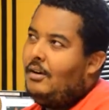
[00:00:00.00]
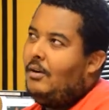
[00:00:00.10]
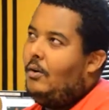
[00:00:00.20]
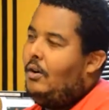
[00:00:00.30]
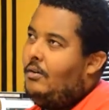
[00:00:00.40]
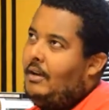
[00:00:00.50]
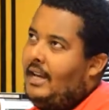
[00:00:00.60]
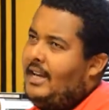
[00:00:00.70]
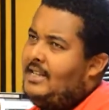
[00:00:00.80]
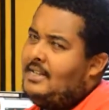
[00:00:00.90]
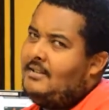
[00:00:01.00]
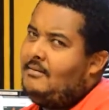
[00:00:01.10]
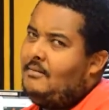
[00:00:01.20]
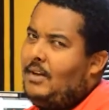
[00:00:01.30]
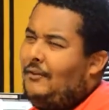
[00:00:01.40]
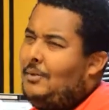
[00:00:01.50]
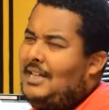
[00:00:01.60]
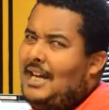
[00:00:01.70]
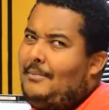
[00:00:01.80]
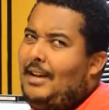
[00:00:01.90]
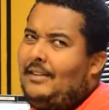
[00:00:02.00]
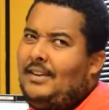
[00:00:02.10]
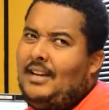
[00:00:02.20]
or I guess whatever was hot back then.